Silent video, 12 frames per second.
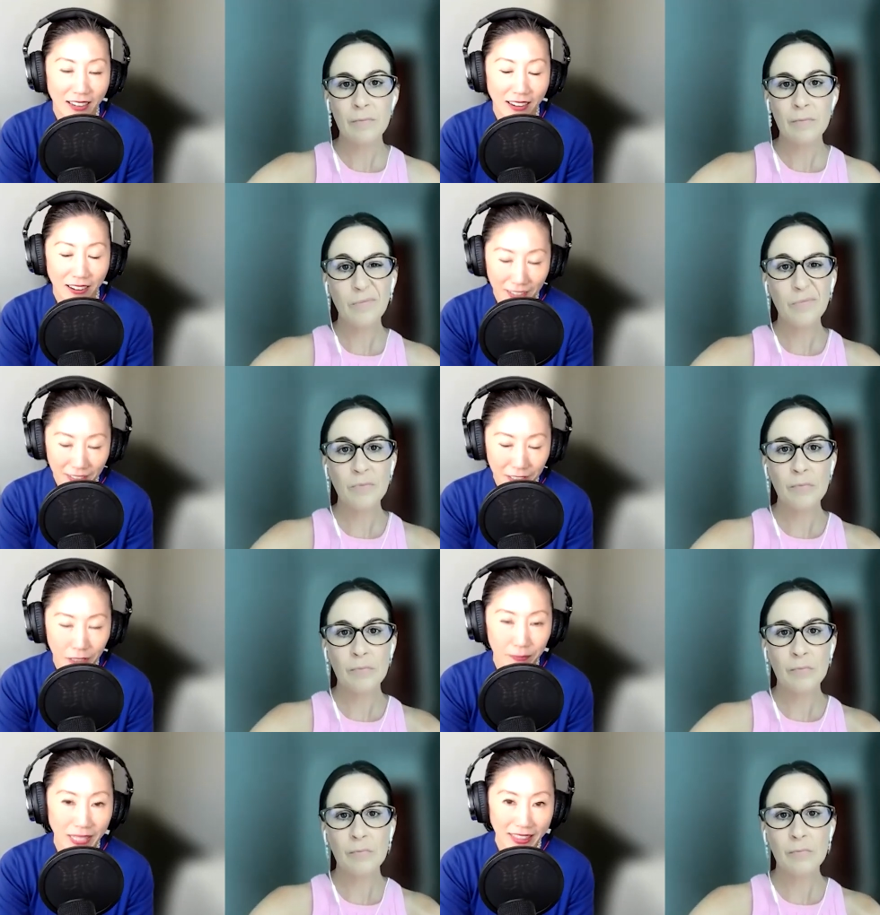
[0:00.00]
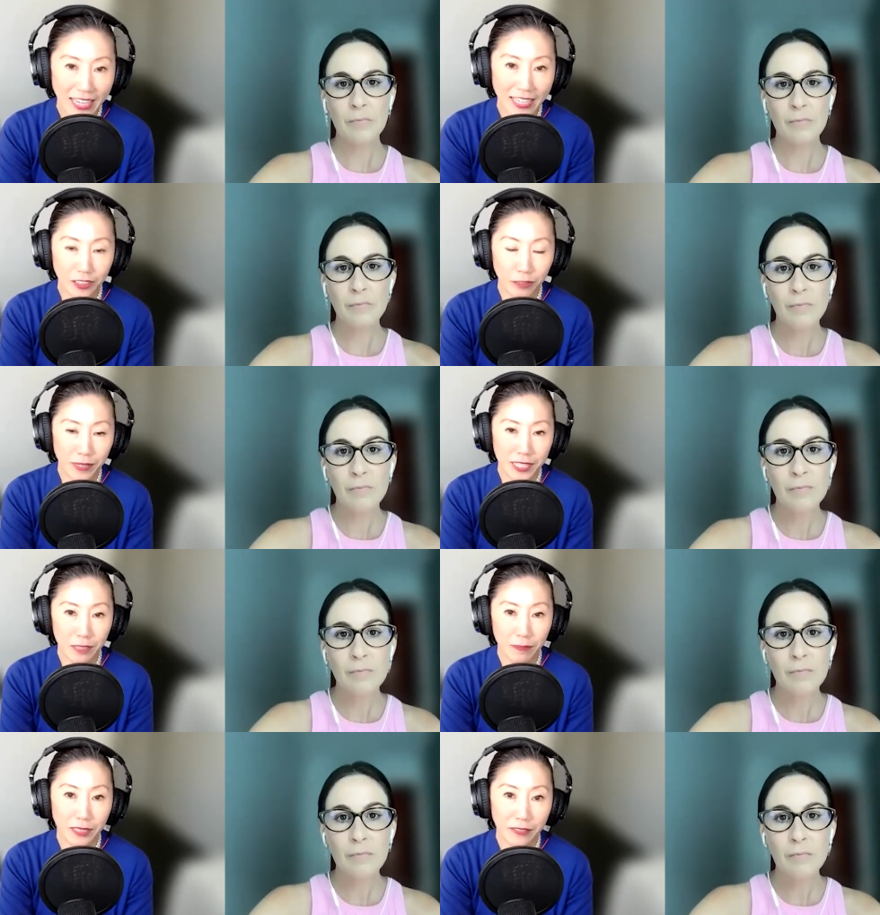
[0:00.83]
Speaker 1: awesome that that is a
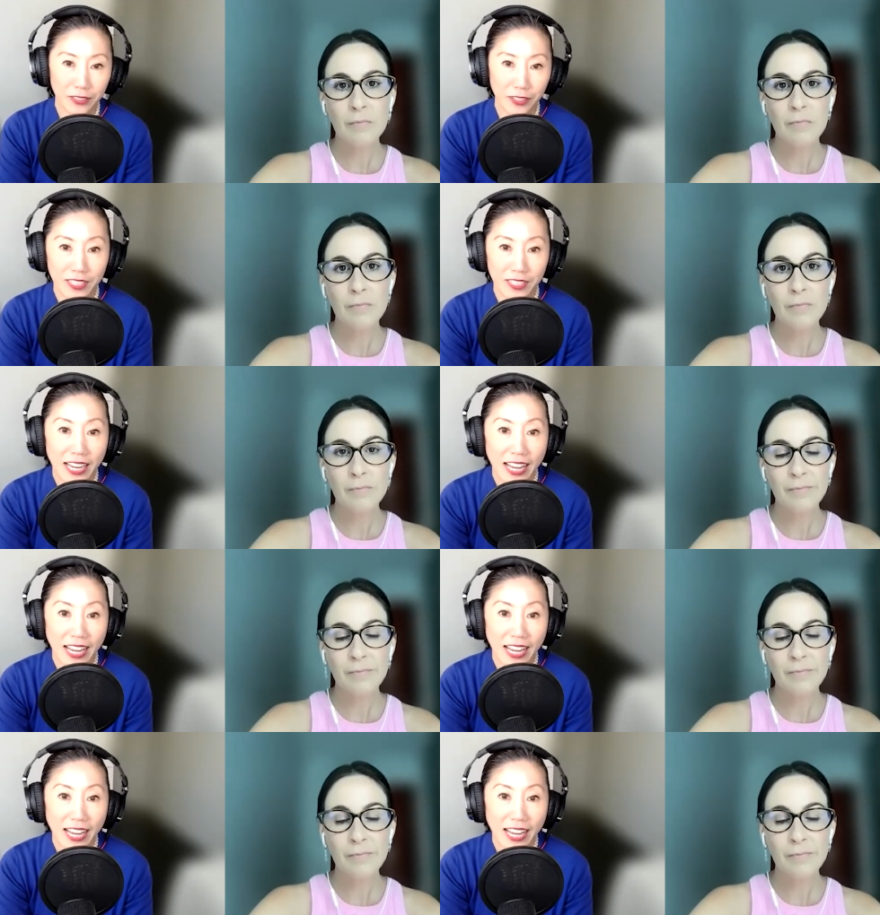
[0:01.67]
principle of yours.